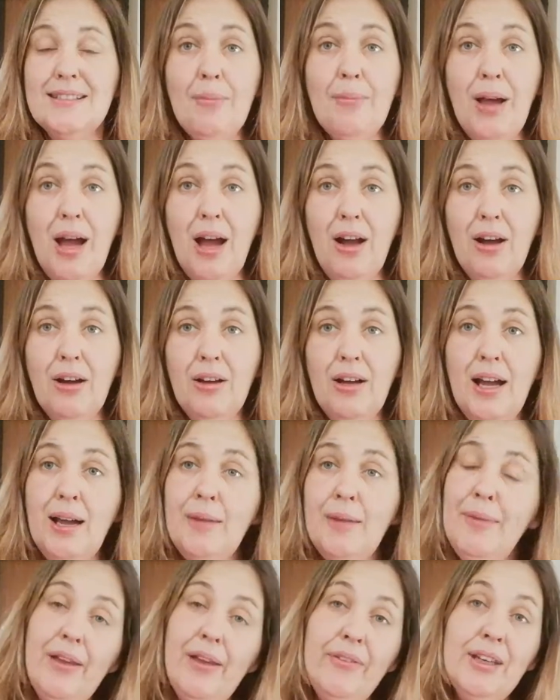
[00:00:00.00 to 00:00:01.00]
Somehow,
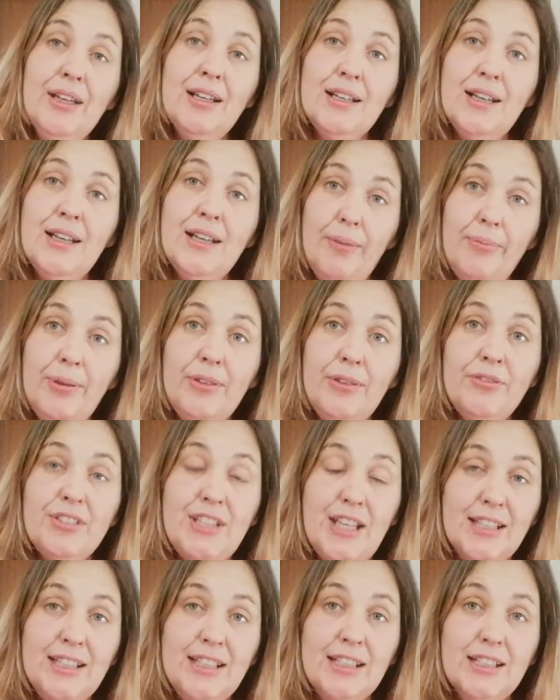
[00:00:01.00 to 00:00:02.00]
I'm having a couple of
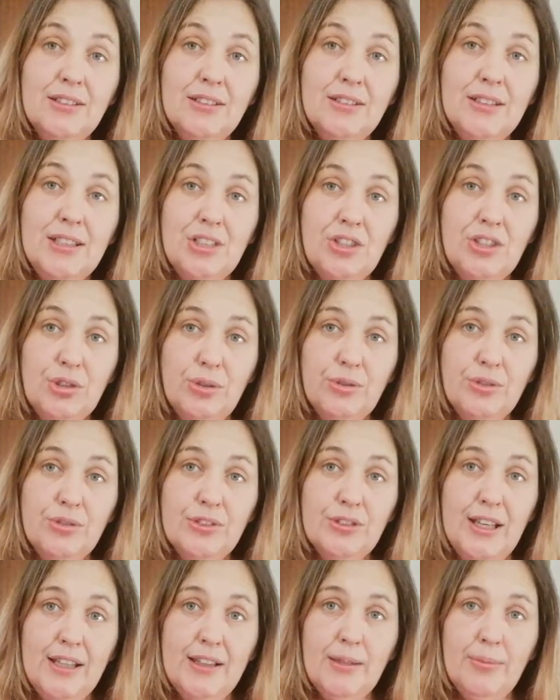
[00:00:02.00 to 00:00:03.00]
technical
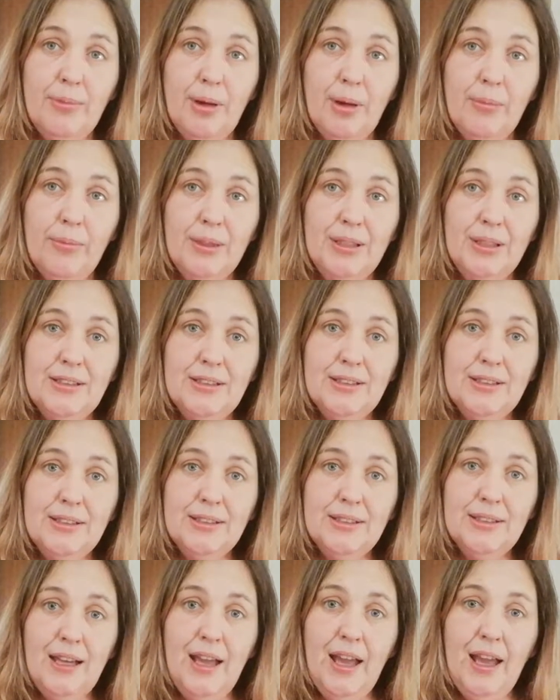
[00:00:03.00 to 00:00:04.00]
issues at the
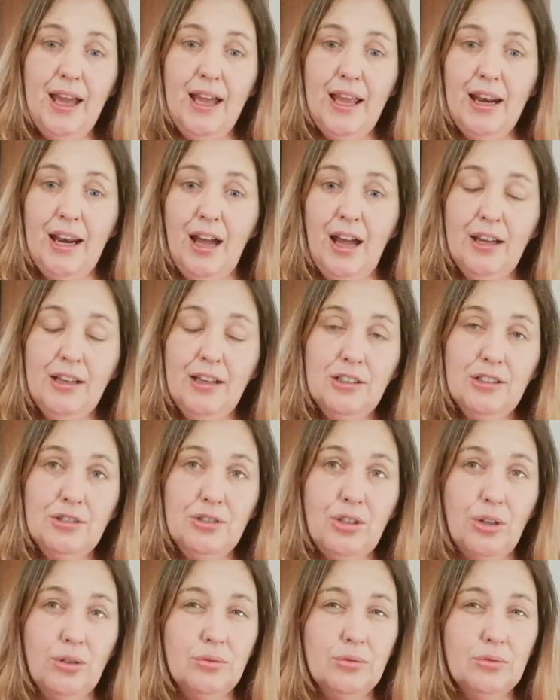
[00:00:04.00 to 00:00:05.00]
moment, and I
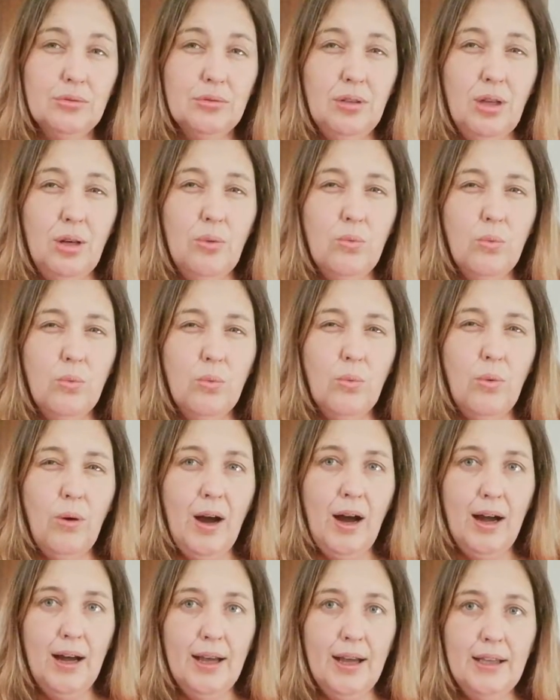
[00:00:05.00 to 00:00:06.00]
don't know
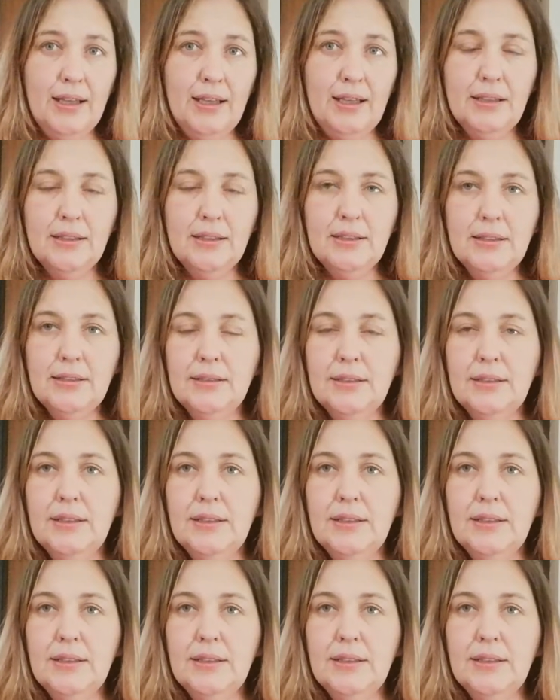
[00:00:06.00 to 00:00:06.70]
why.